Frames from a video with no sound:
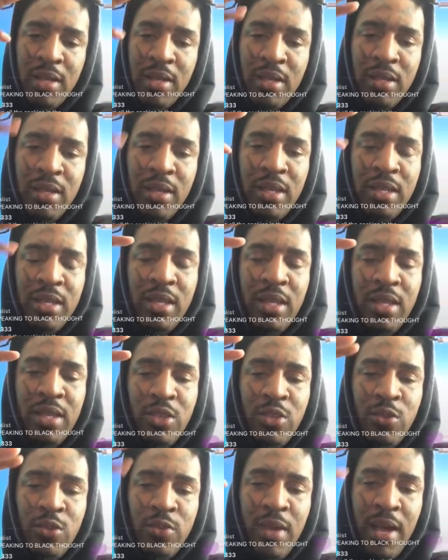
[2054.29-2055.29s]
And
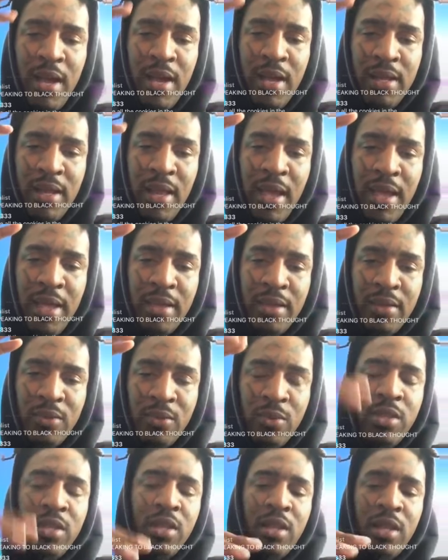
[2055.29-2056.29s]
then you got like
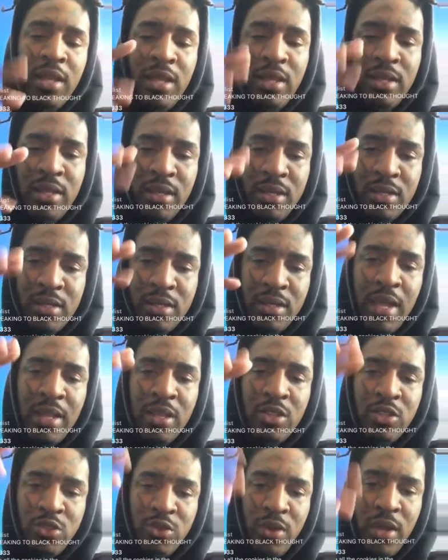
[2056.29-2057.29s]
with the lit niggas like
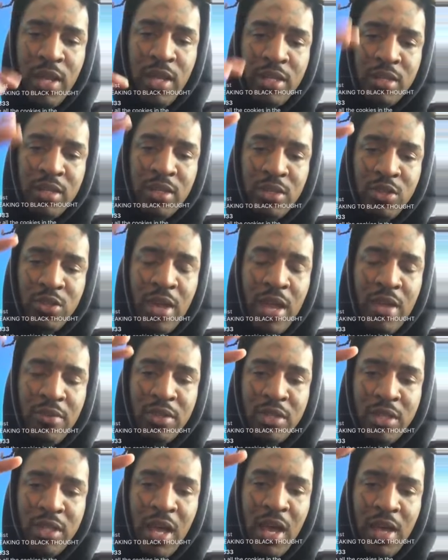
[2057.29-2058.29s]
the Drakes, the
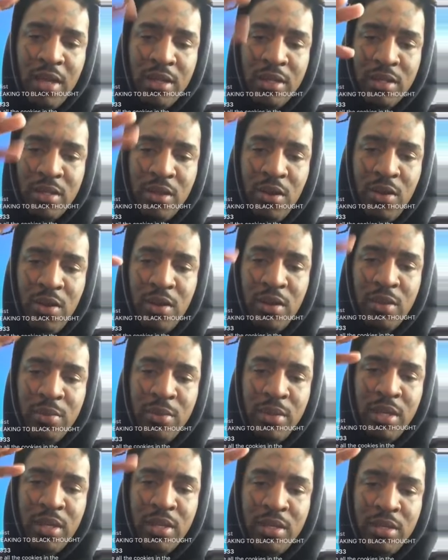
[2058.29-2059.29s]
Travis Scotts, and all the
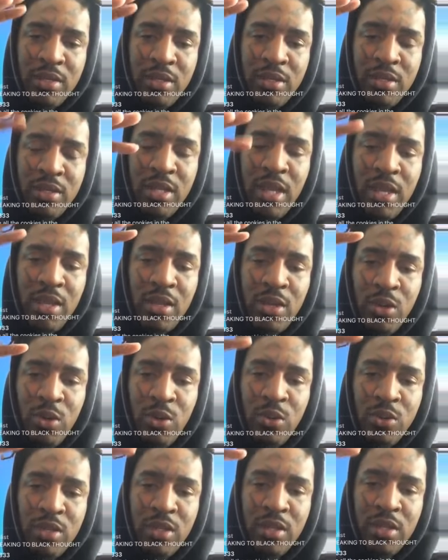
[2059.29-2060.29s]
niggas and the J.
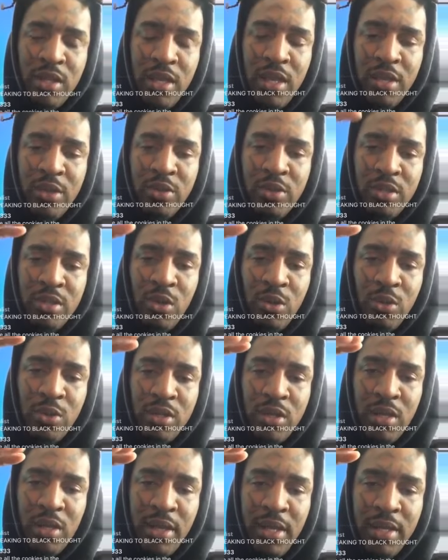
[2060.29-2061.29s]
Cole's and the Kendricks, those
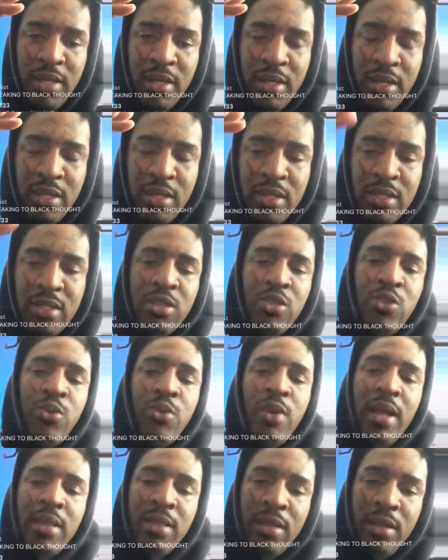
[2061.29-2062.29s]
are lit niggas. Then you
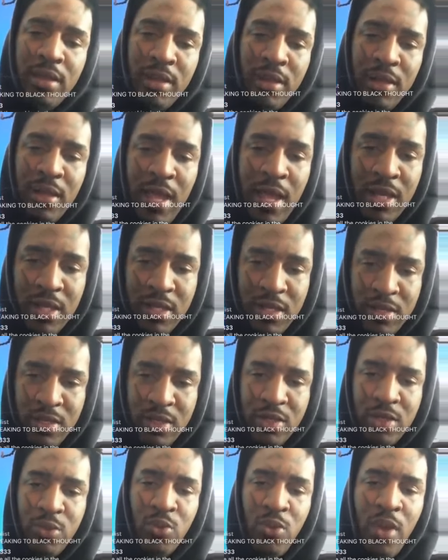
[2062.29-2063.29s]
got the
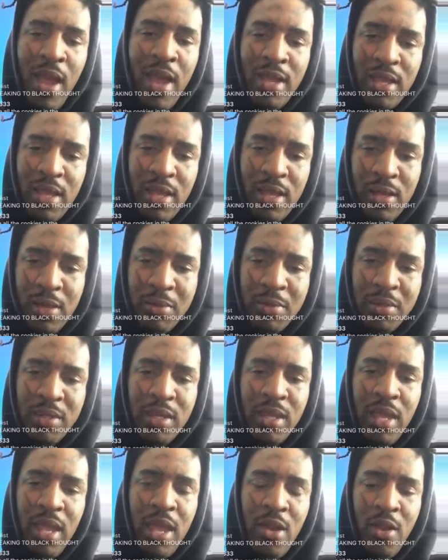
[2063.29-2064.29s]
legends, the Rakims, the
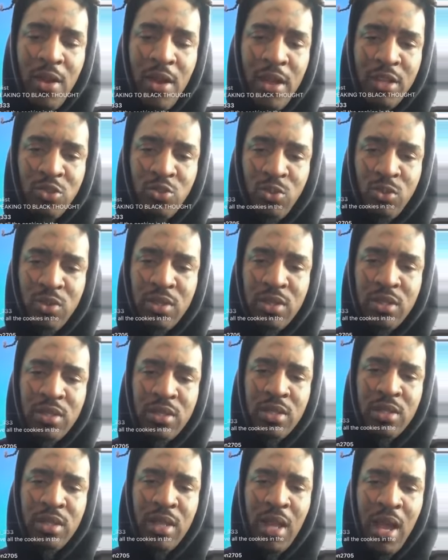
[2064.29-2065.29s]
KRS ones,
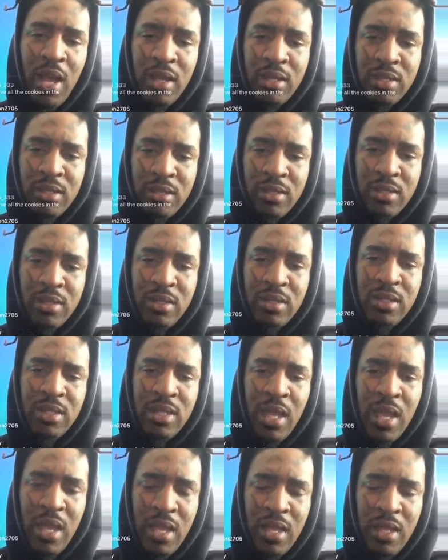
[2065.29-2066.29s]
the Nas's, the
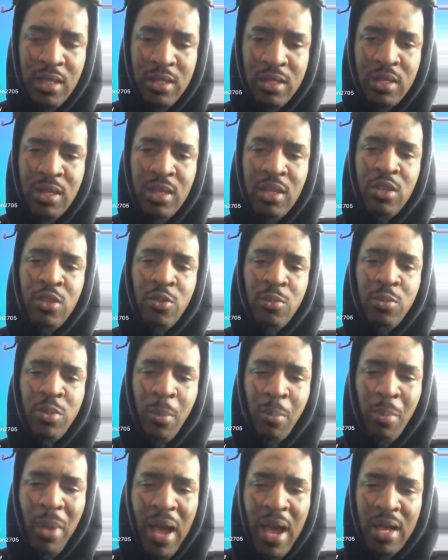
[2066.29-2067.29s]
J's, the
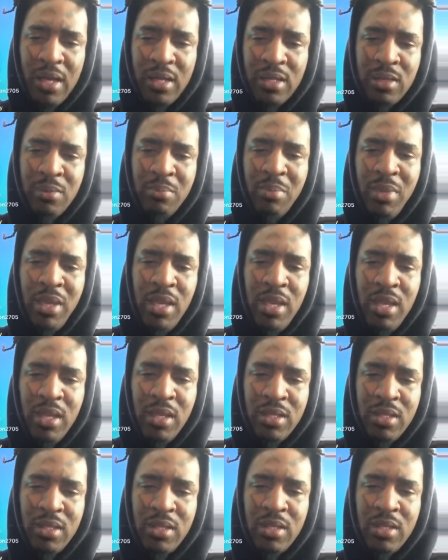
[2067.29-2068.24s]
Pacs, the Bigs.